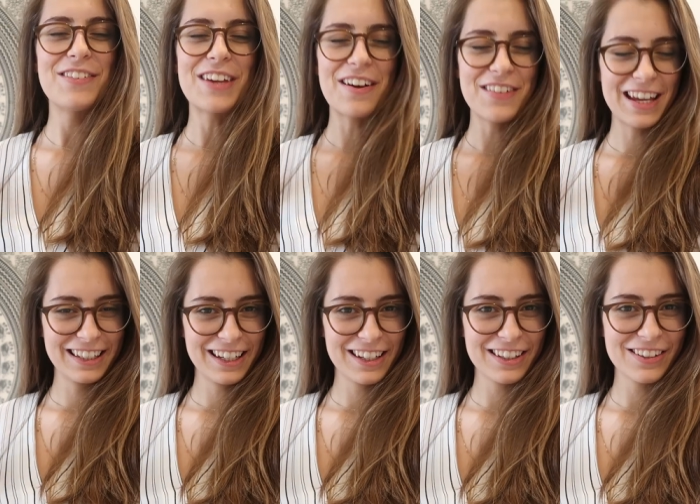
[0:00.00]
If you have
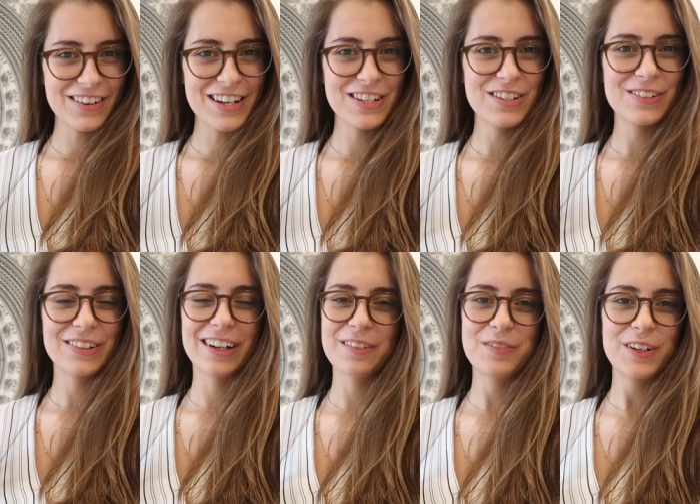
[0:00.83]
any other questions
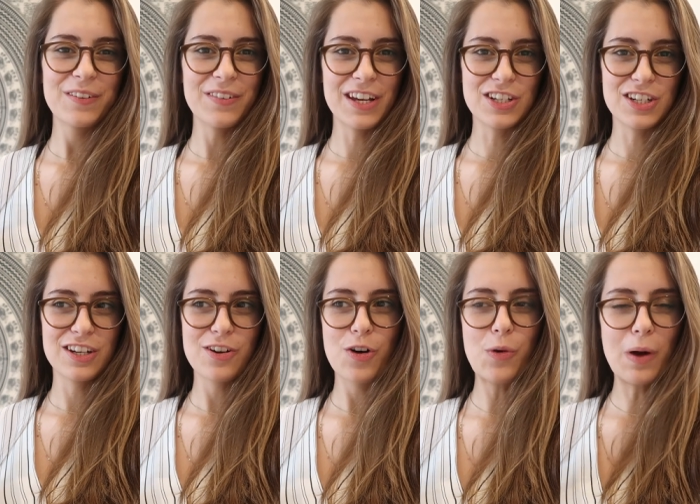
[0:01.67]
regarding
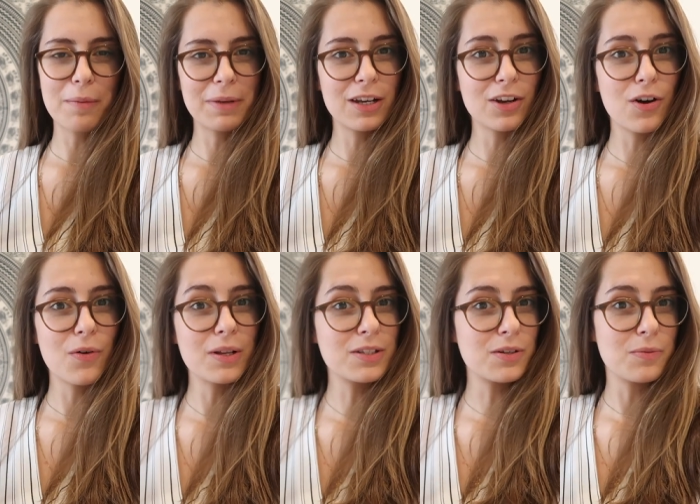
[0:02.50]
motivation or want me to
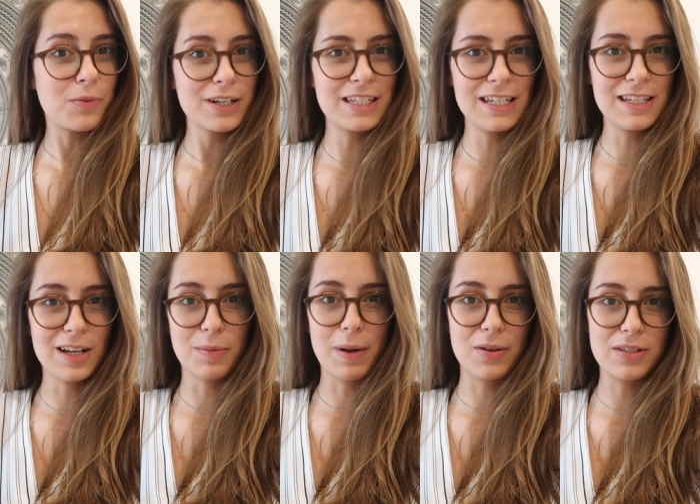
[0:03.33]
go into more
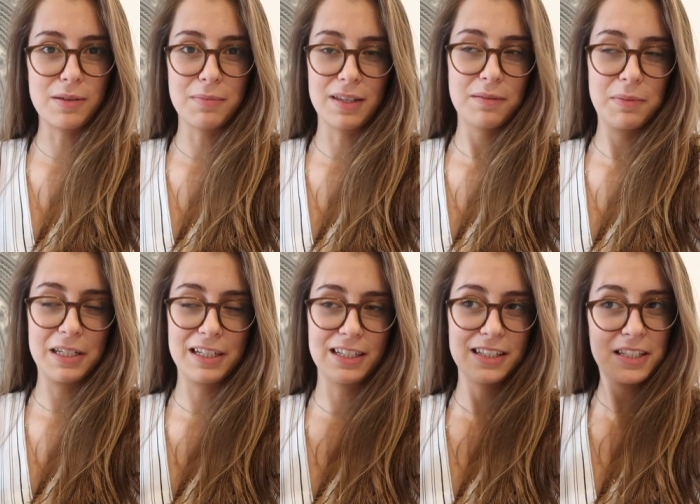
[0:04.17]
detail about something,
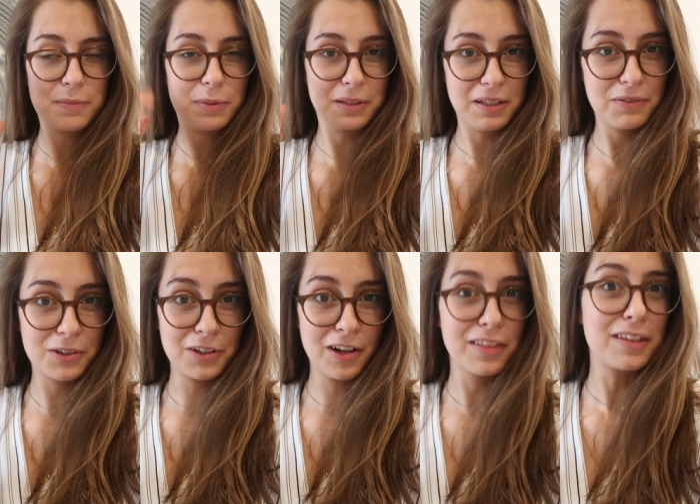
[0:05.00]
because believe it
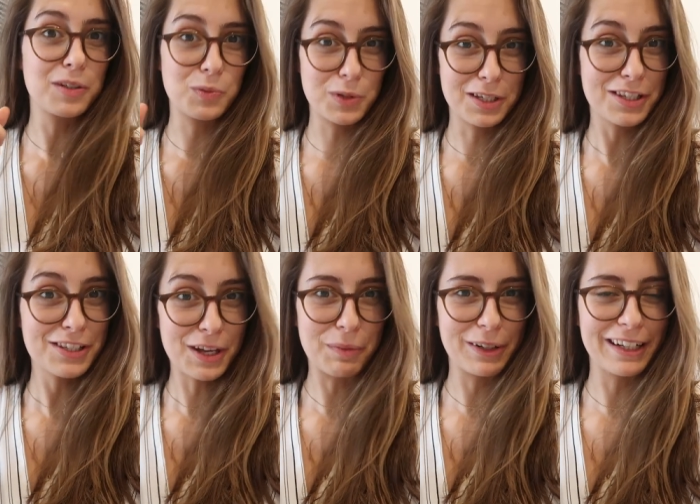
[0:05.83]
or not, this was a
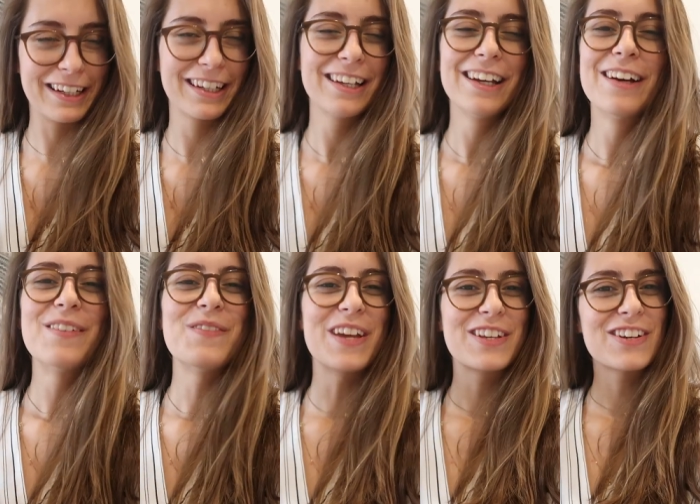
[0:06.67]
summary,
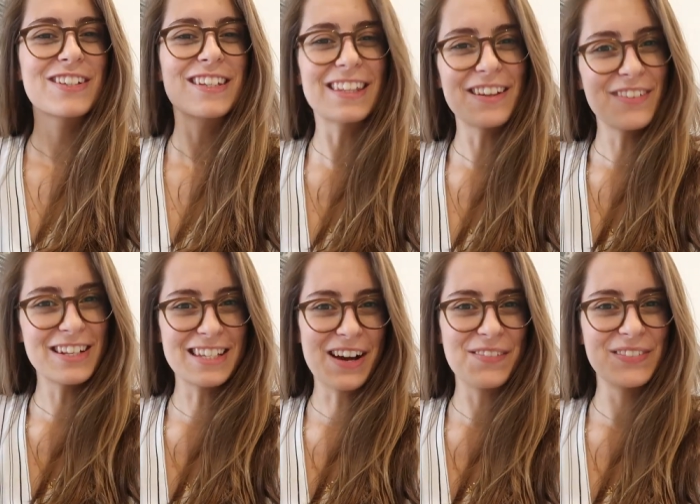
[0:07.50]
make sure to leave
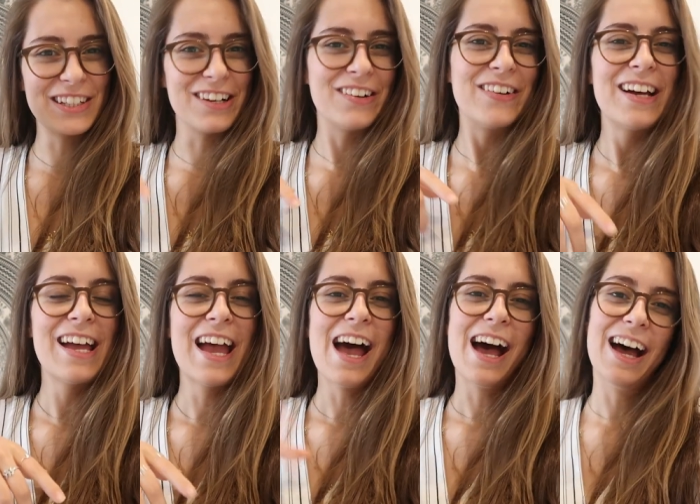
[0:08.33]
it down below.
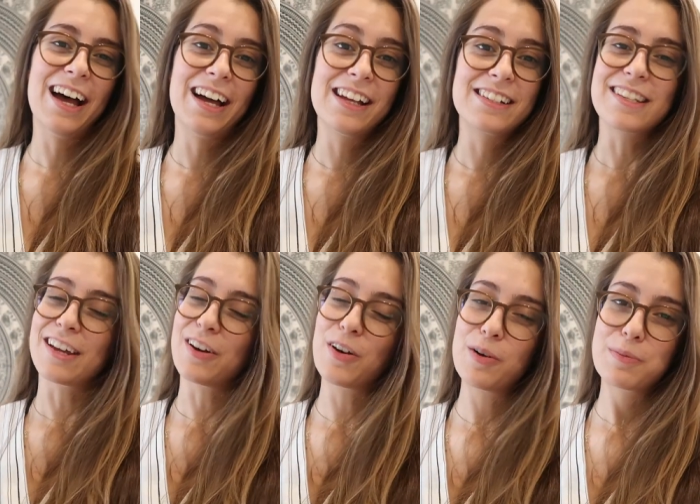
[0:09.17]
And
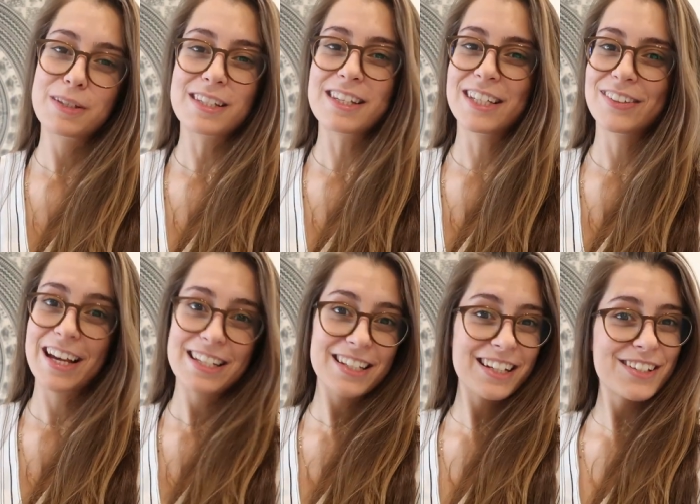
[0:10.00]
I hope to see you
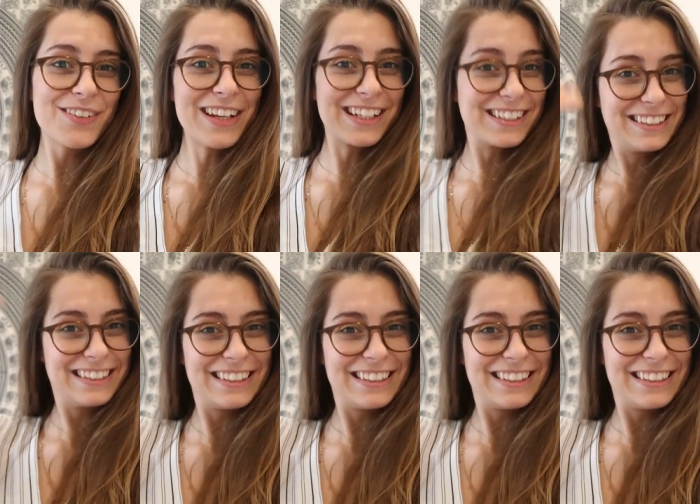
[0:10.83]
guys next week.